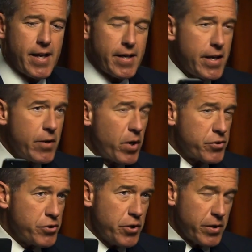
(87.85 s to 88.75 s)
Can
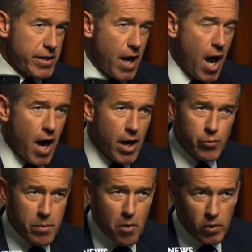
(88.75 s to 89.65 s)
anyone turn it
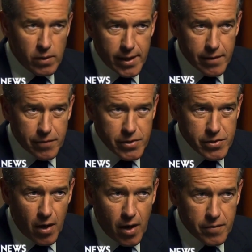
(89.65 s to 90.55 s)
on remotely if
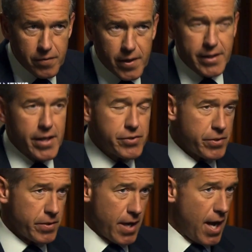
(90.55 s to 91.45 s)
it's off? Can they
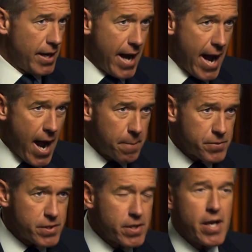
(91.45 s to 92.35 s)
turn on
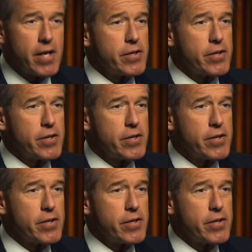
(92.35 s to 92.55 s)
apps?